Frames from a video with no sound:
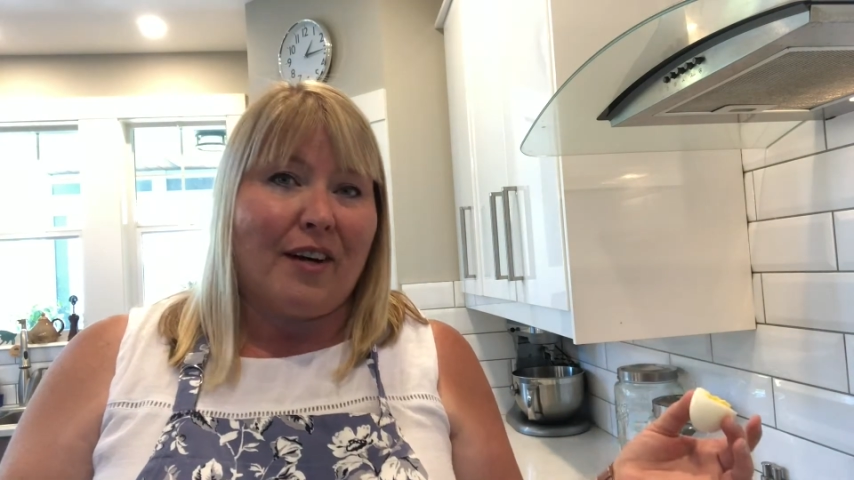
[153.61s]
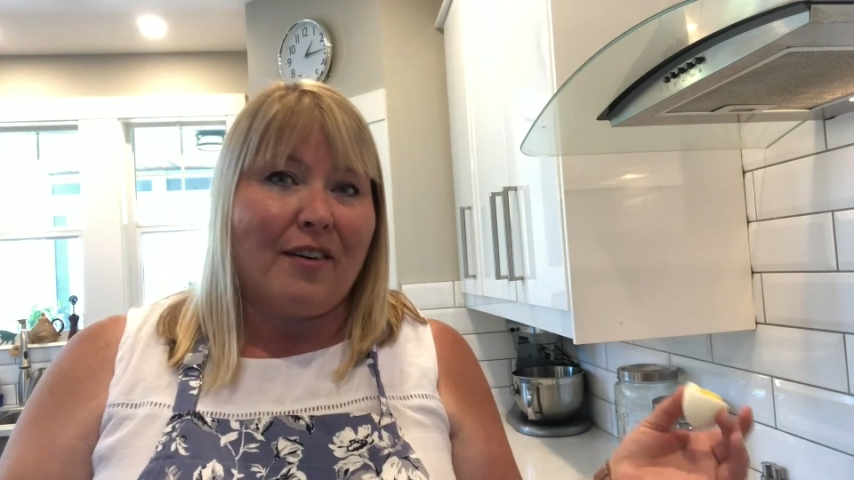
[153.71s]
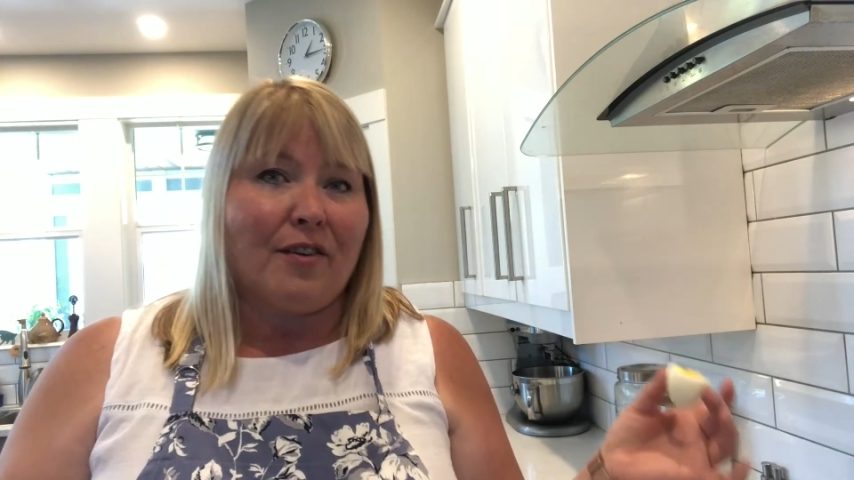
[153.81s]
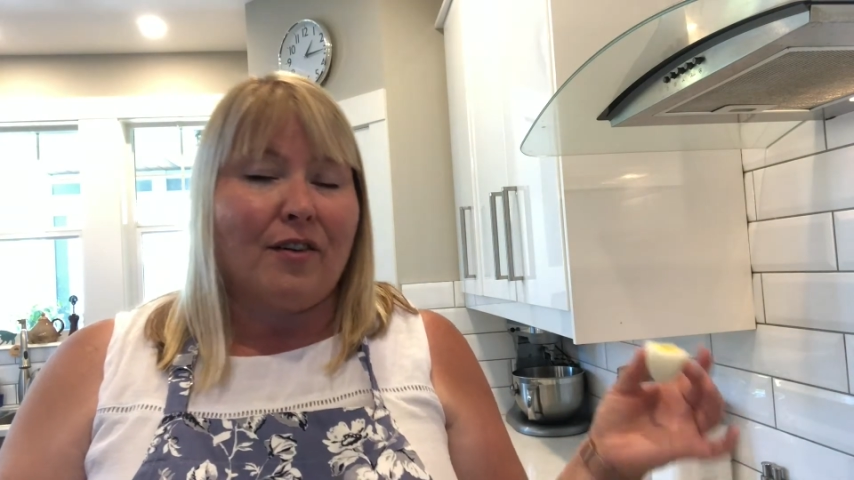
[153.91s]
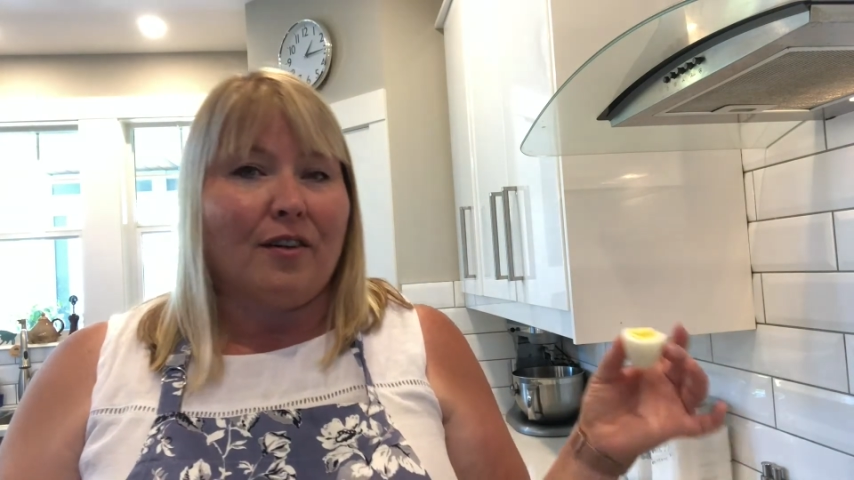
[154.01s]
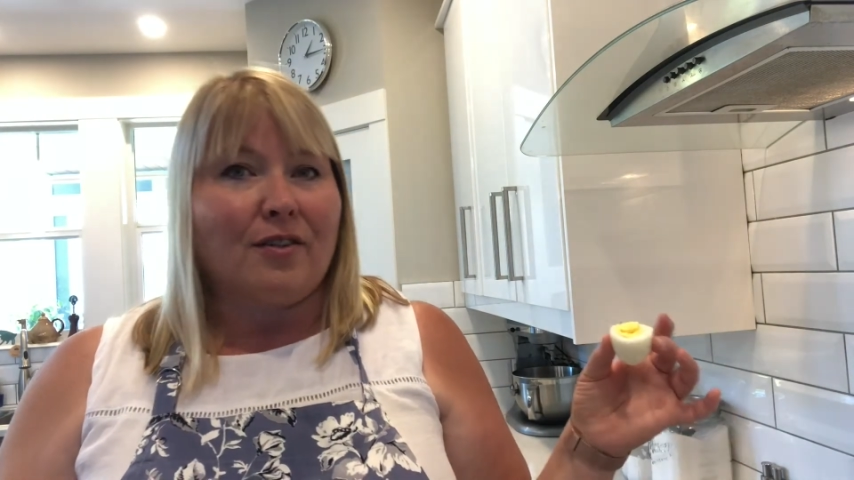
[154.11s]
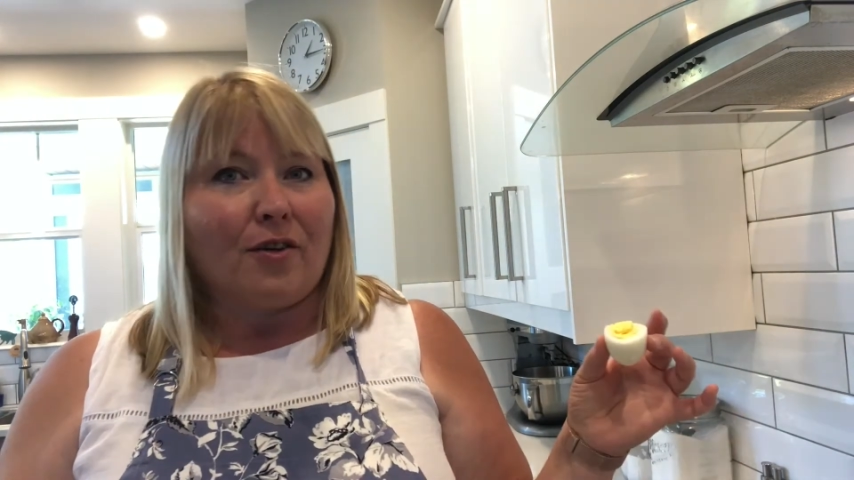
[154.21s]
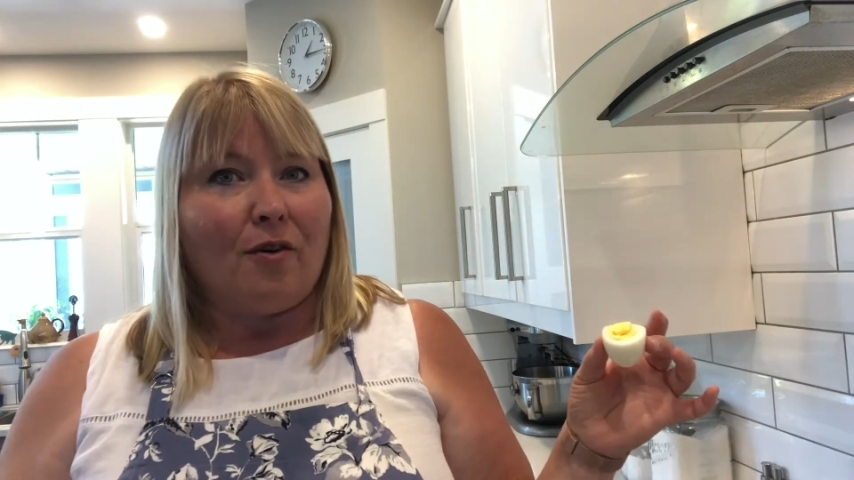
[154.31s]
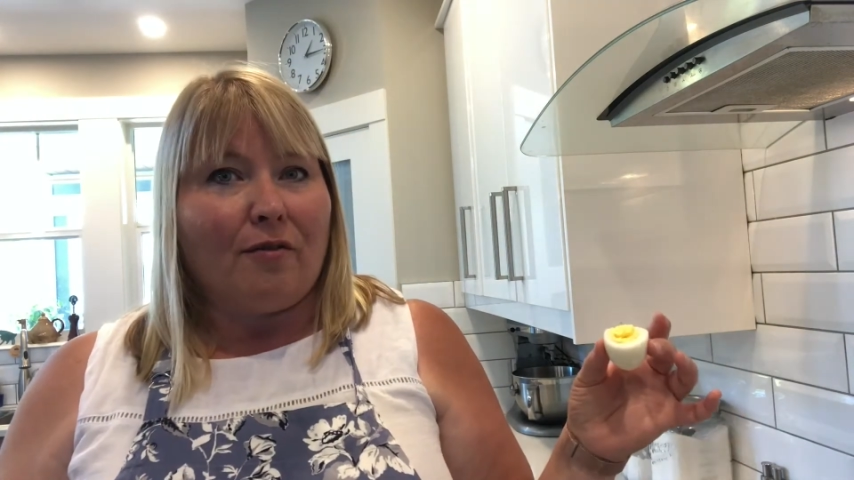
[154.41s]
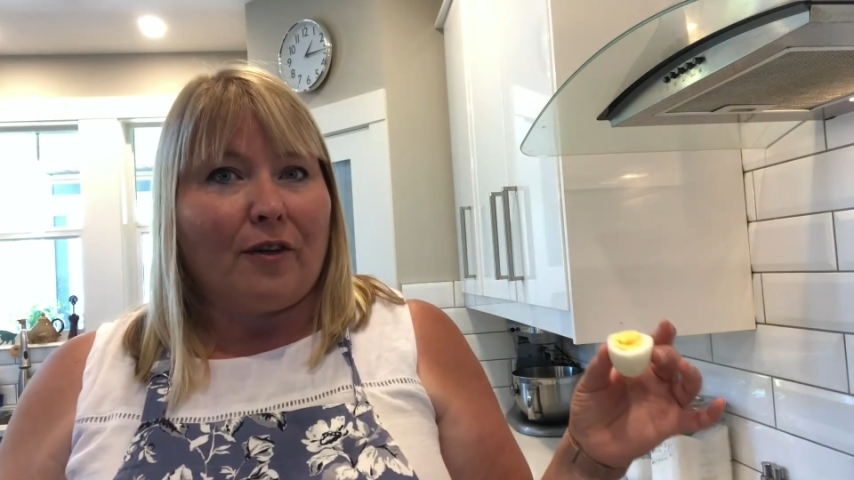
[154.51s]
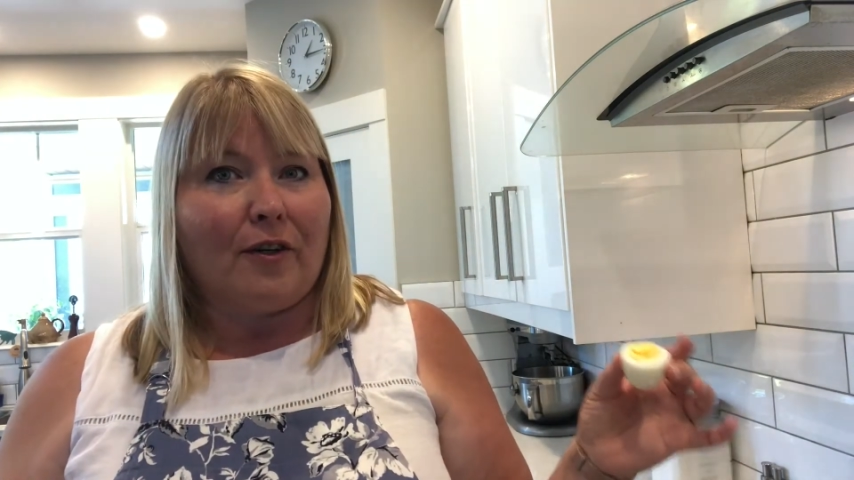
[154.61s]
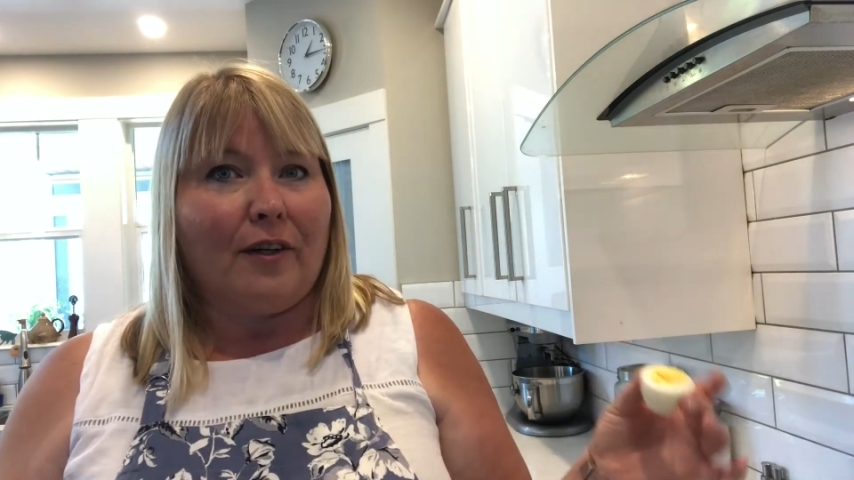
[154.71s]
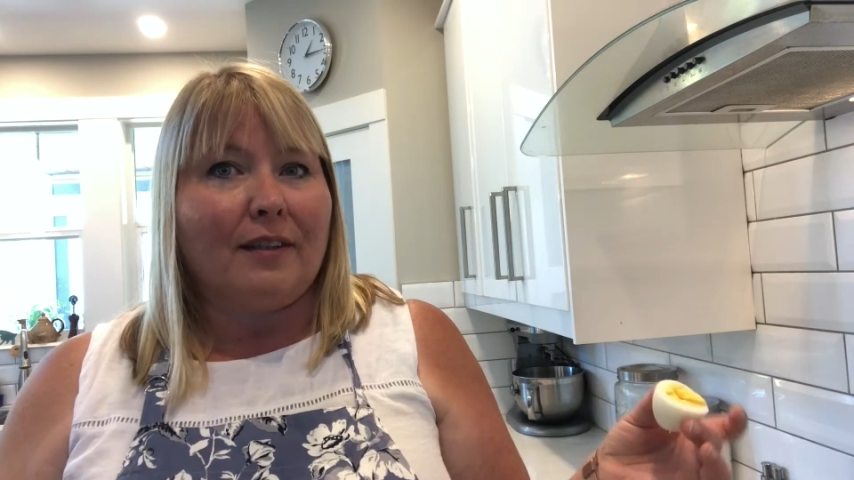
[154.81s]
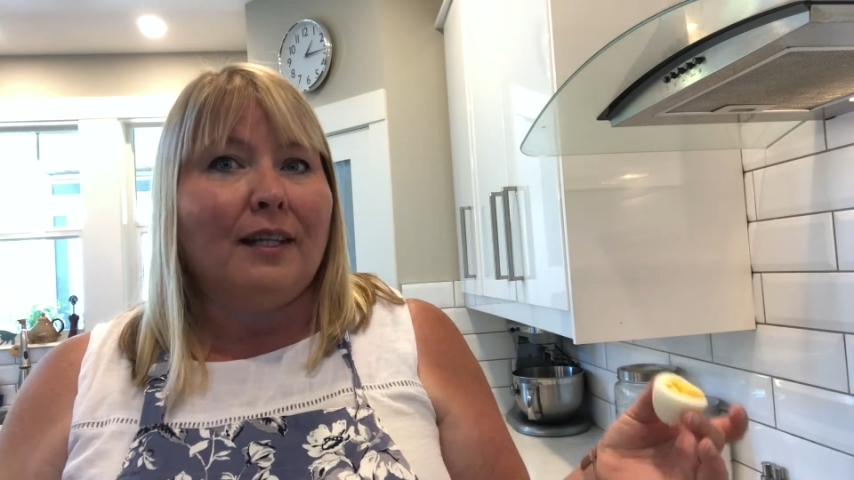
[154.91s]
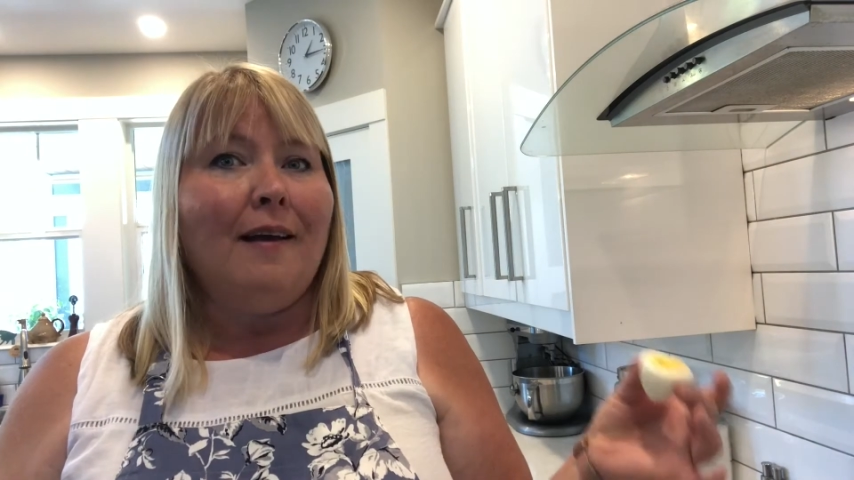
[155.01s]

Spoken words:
undercooked or overcooked.